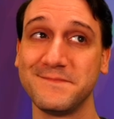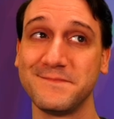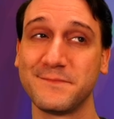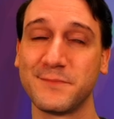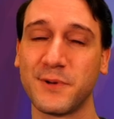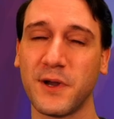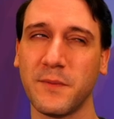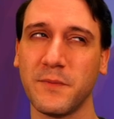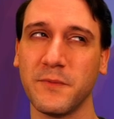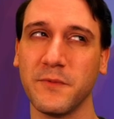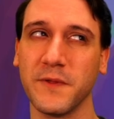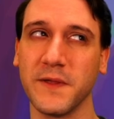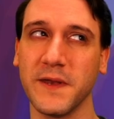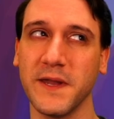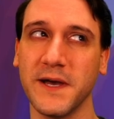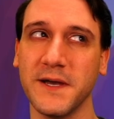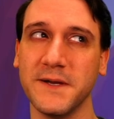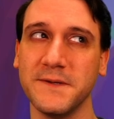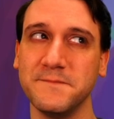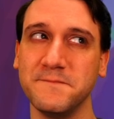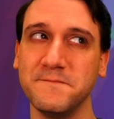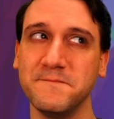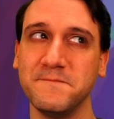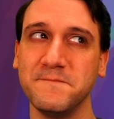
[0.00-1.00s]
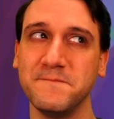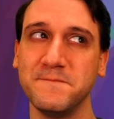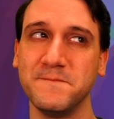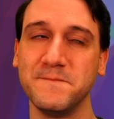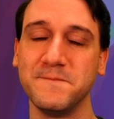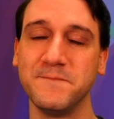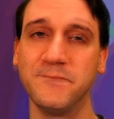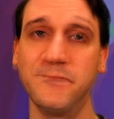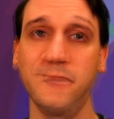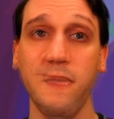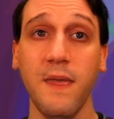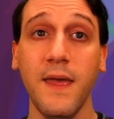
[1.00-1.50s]
Probably not.
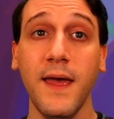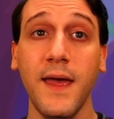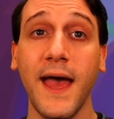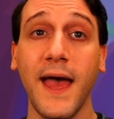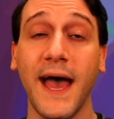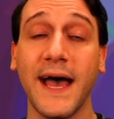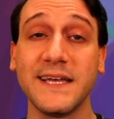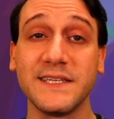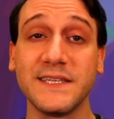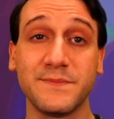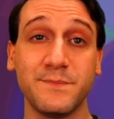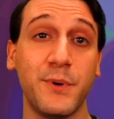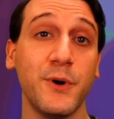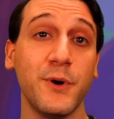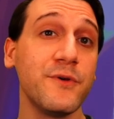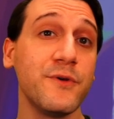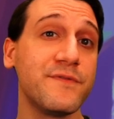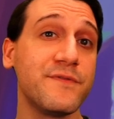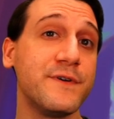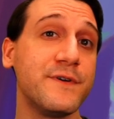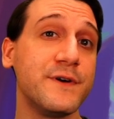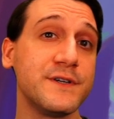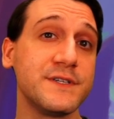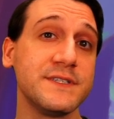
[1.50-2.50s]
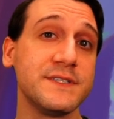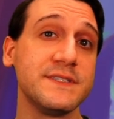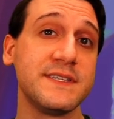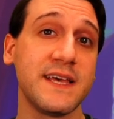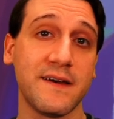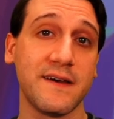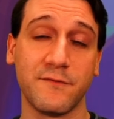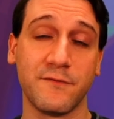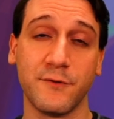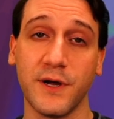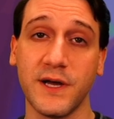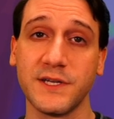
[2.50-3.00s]
As both versions
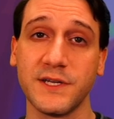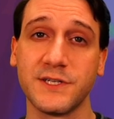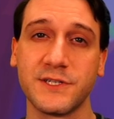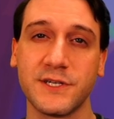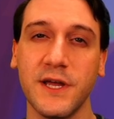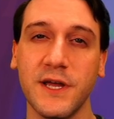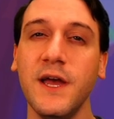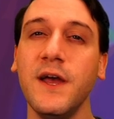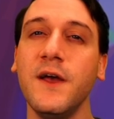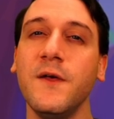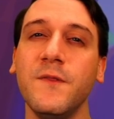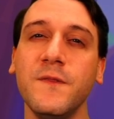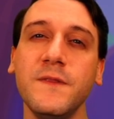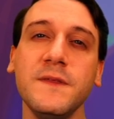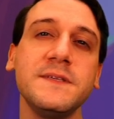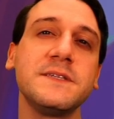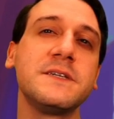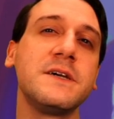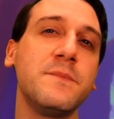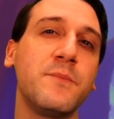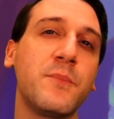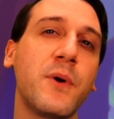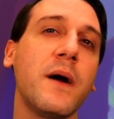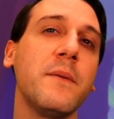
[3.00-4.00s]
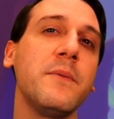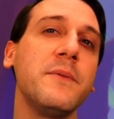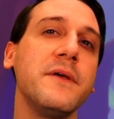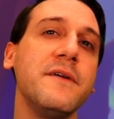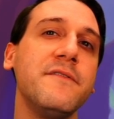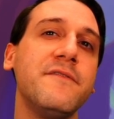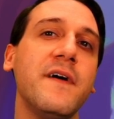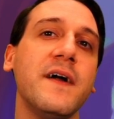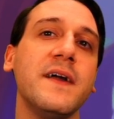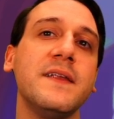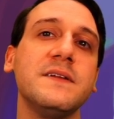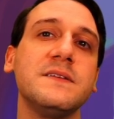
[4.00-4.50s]
have Rush, this could probably
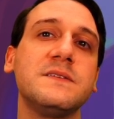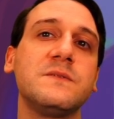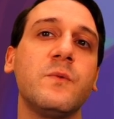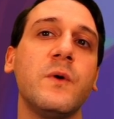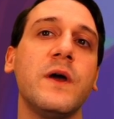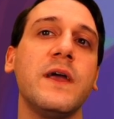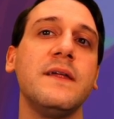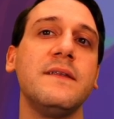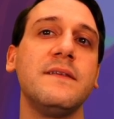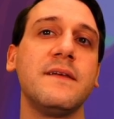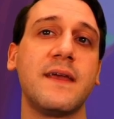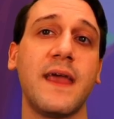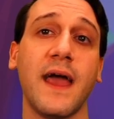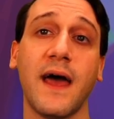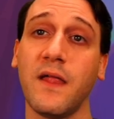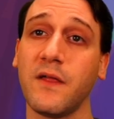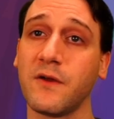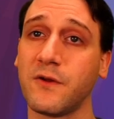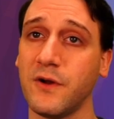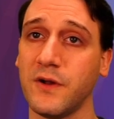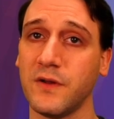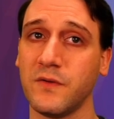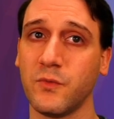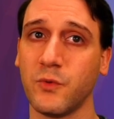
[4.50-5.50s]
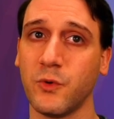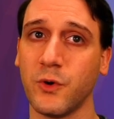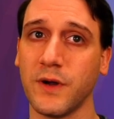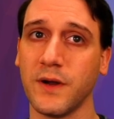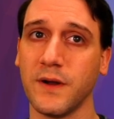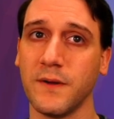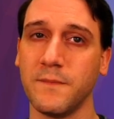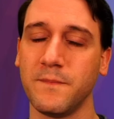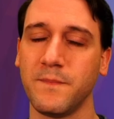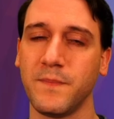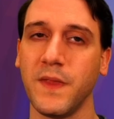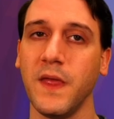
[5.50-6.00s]
find its way into Galakrond Warrior,
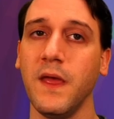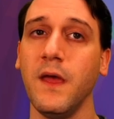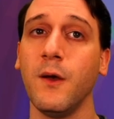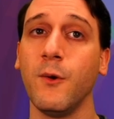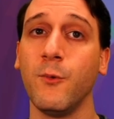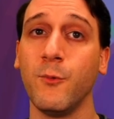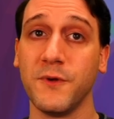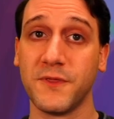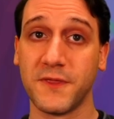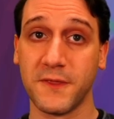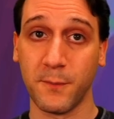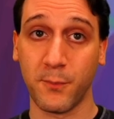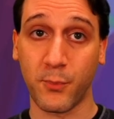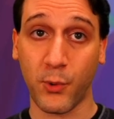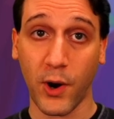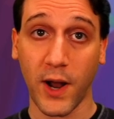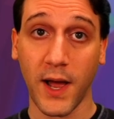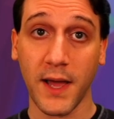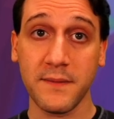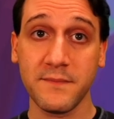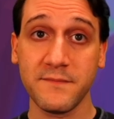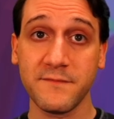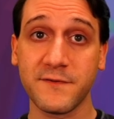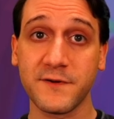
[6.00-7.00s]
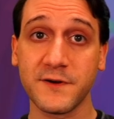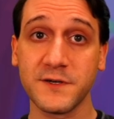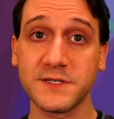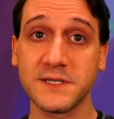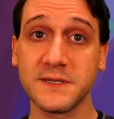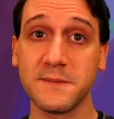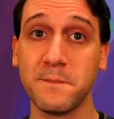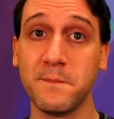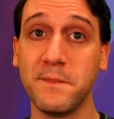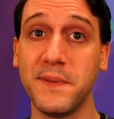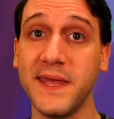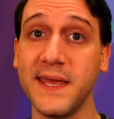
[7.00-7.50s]
with the Prime
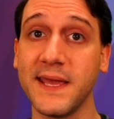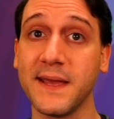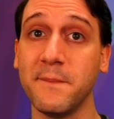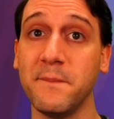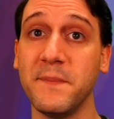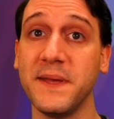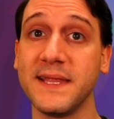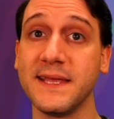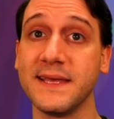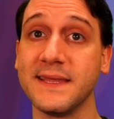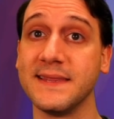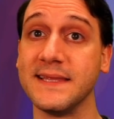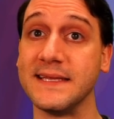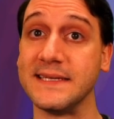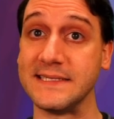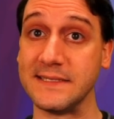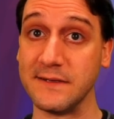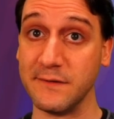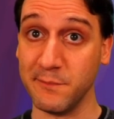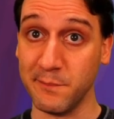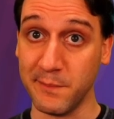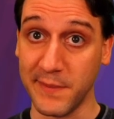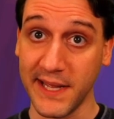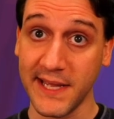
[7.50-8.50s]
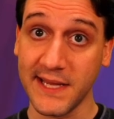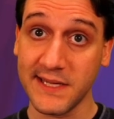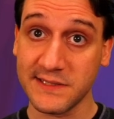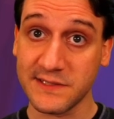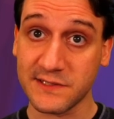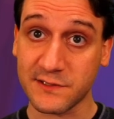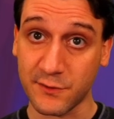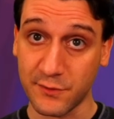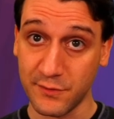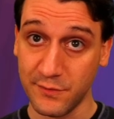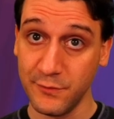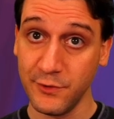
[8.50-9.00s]
version being a minion that demands
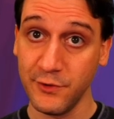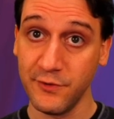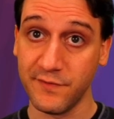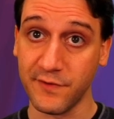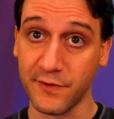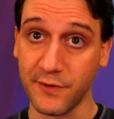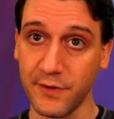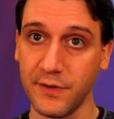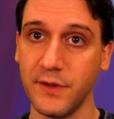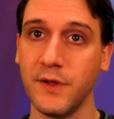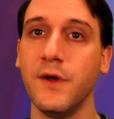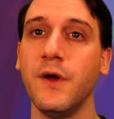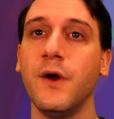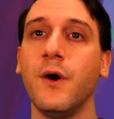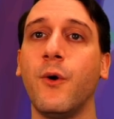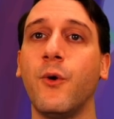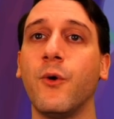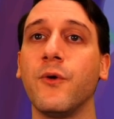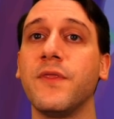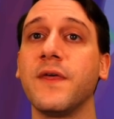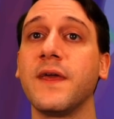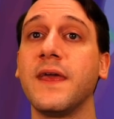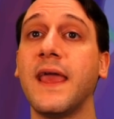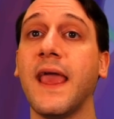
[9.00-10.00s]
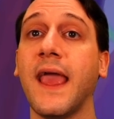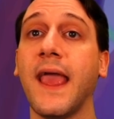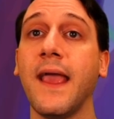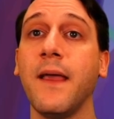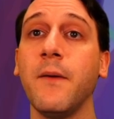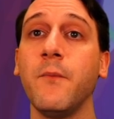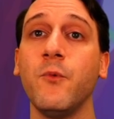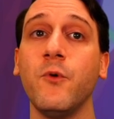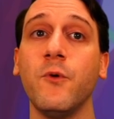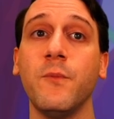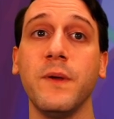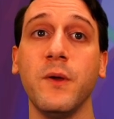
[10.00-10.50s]
removal, or the game
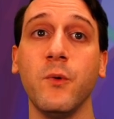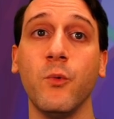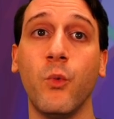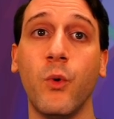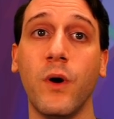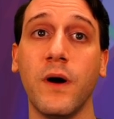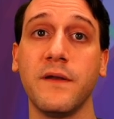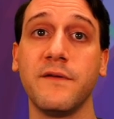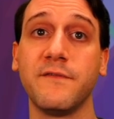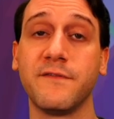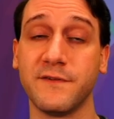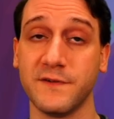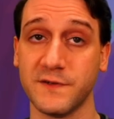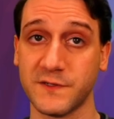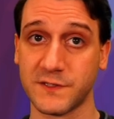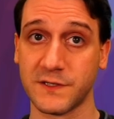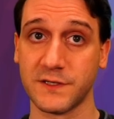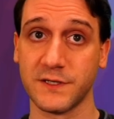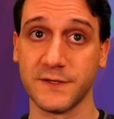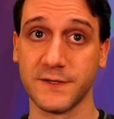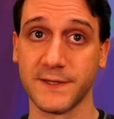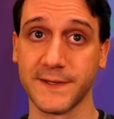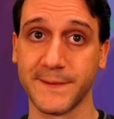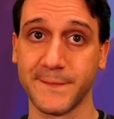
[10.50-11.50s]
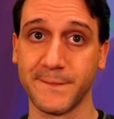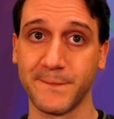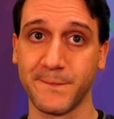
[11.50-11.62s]
will be won for certain.